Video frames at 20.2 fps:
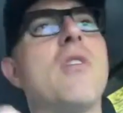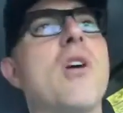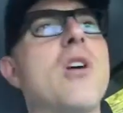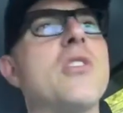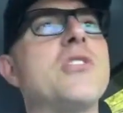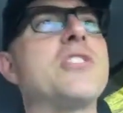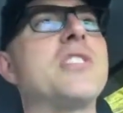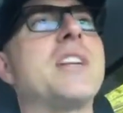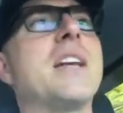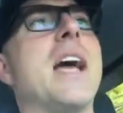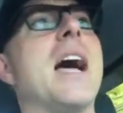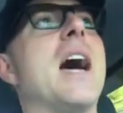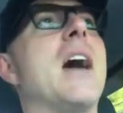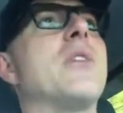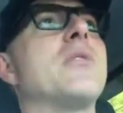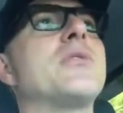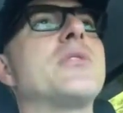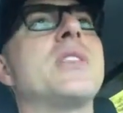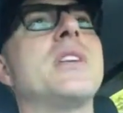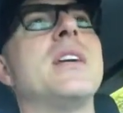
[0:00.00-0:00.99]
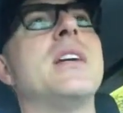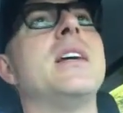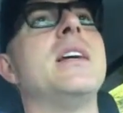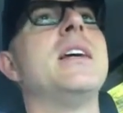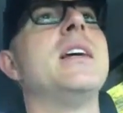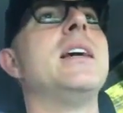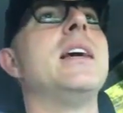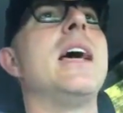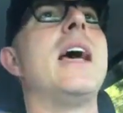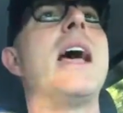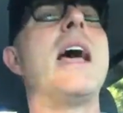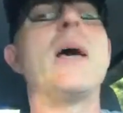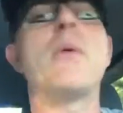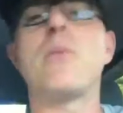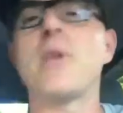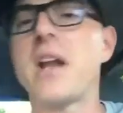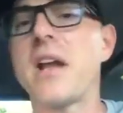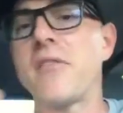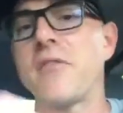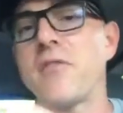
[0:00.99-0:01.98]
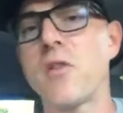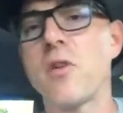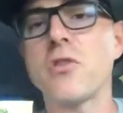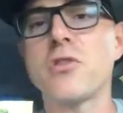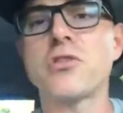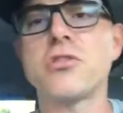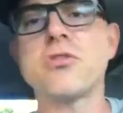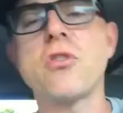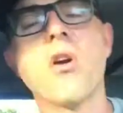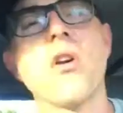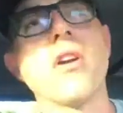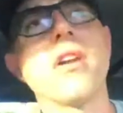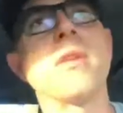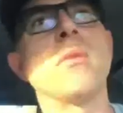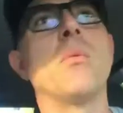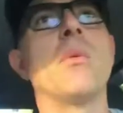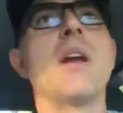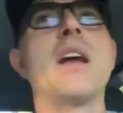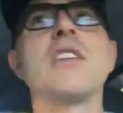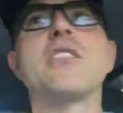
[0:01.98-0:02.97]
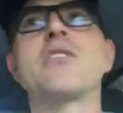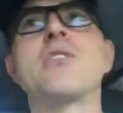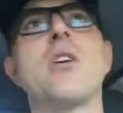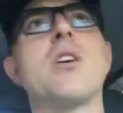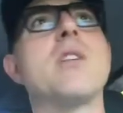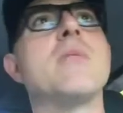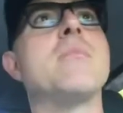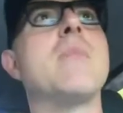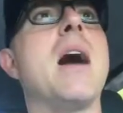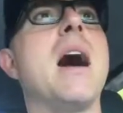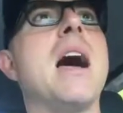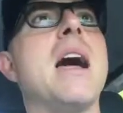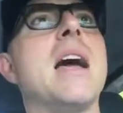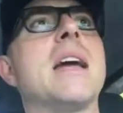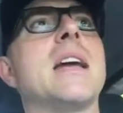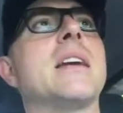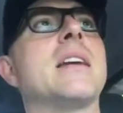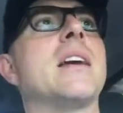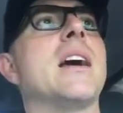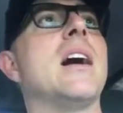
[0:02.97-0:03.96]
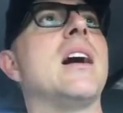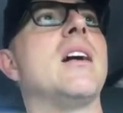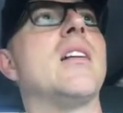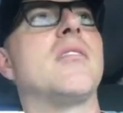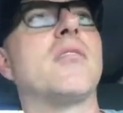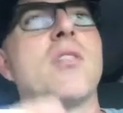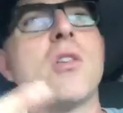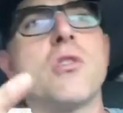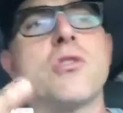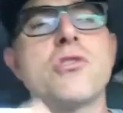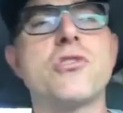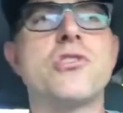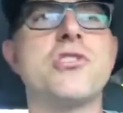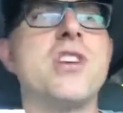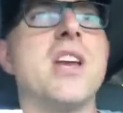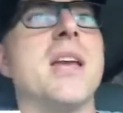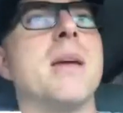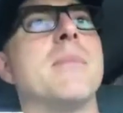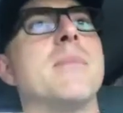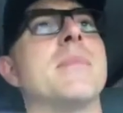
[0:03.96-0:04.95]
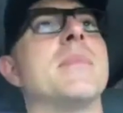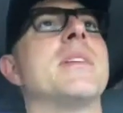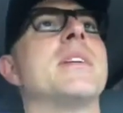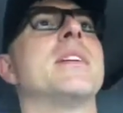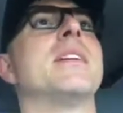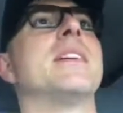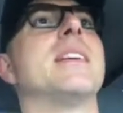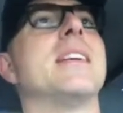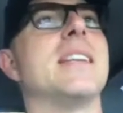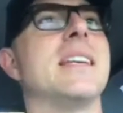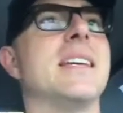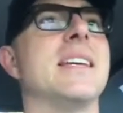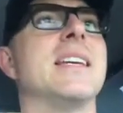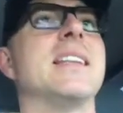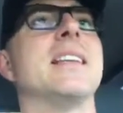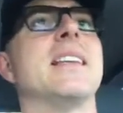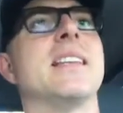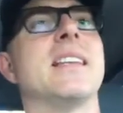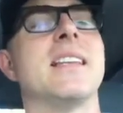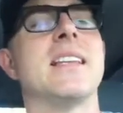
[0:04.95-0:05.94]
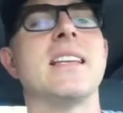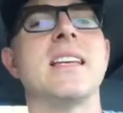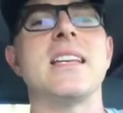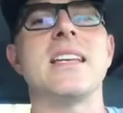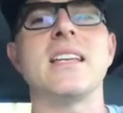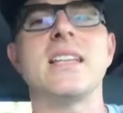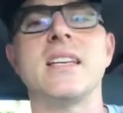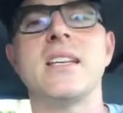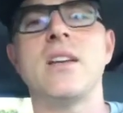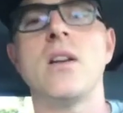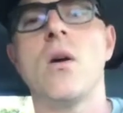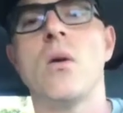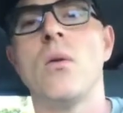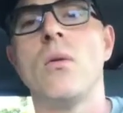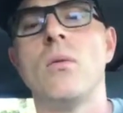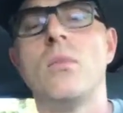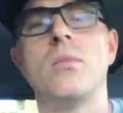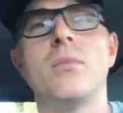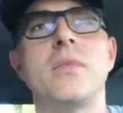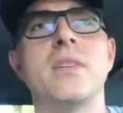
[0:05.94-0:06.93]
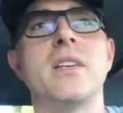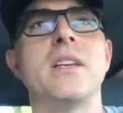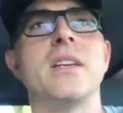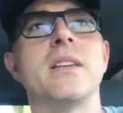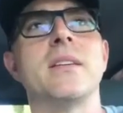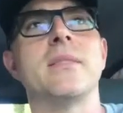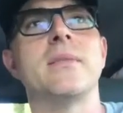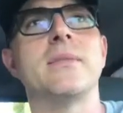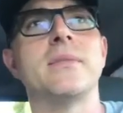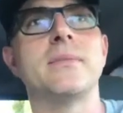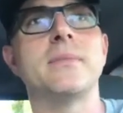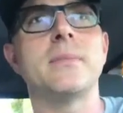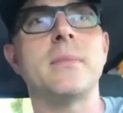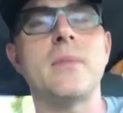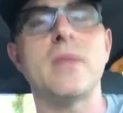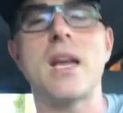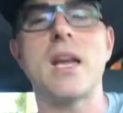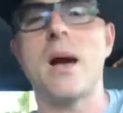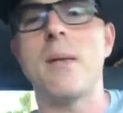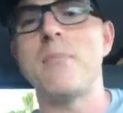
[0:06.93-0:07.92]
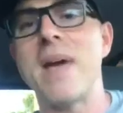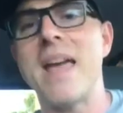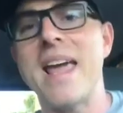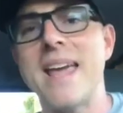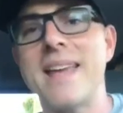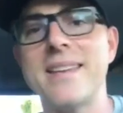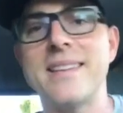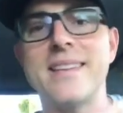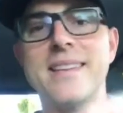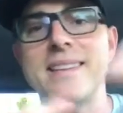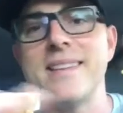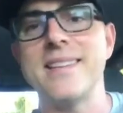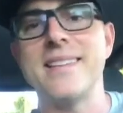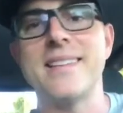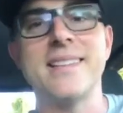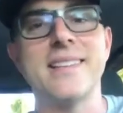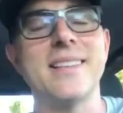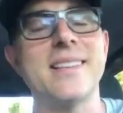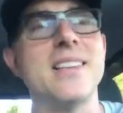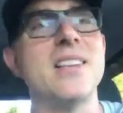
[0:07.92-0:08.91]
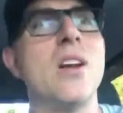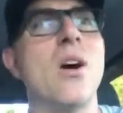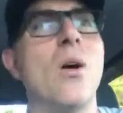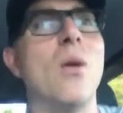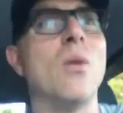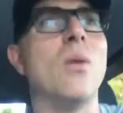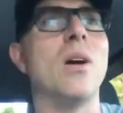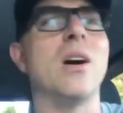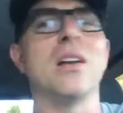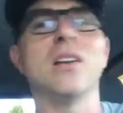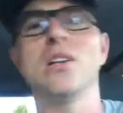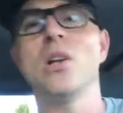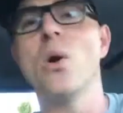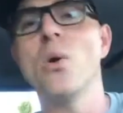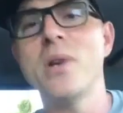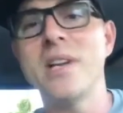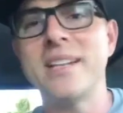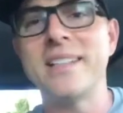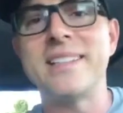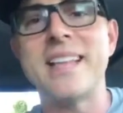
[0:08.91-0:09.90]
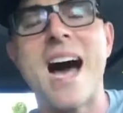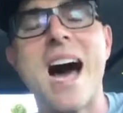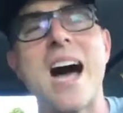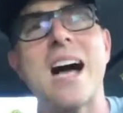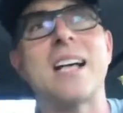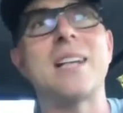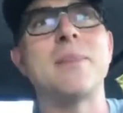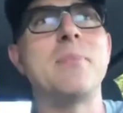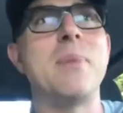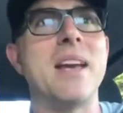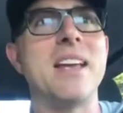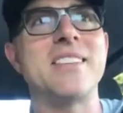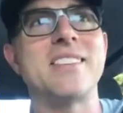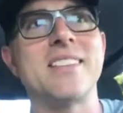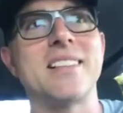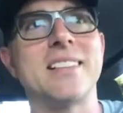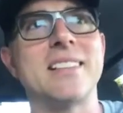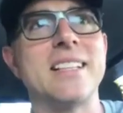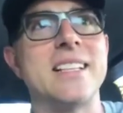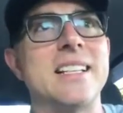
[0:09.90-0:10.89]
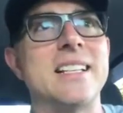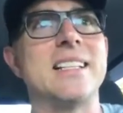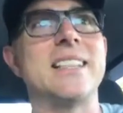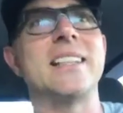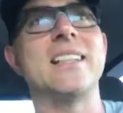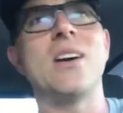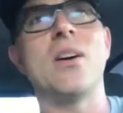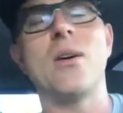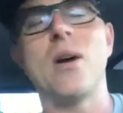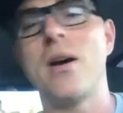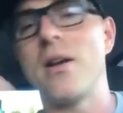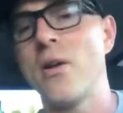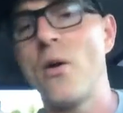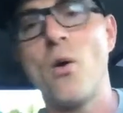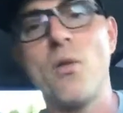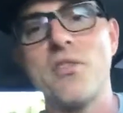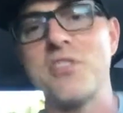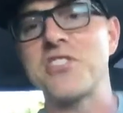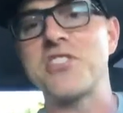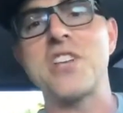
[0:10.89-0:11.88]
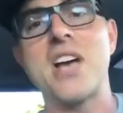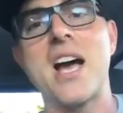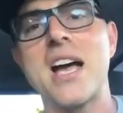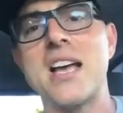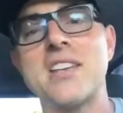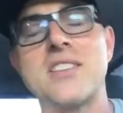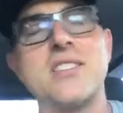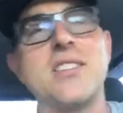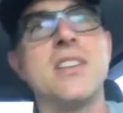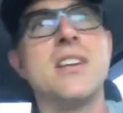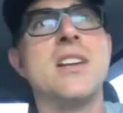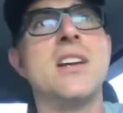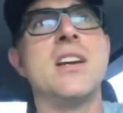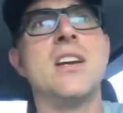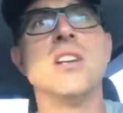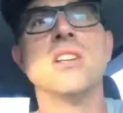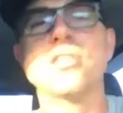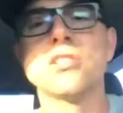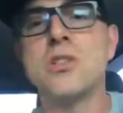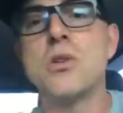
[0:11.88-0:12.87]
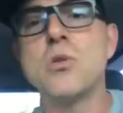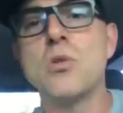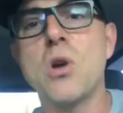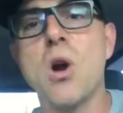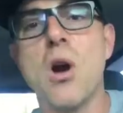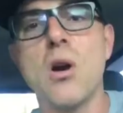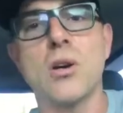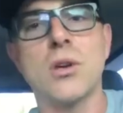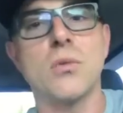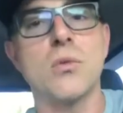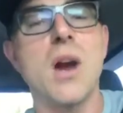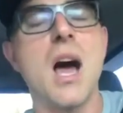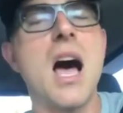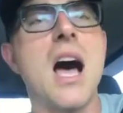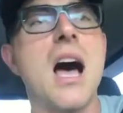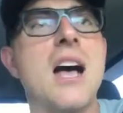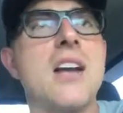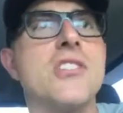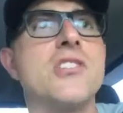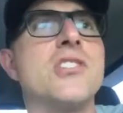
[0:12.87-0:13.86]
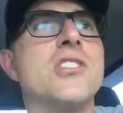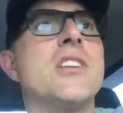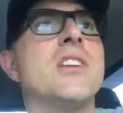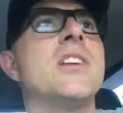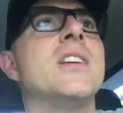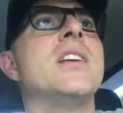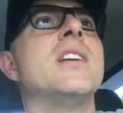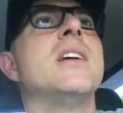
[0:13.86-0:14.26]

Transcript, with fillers: at Varsity House. And when I first started, when I started my uh, first gym in the, you know, the abandoned, you know, a loading dock, basically, you know, an oversized two-car garage.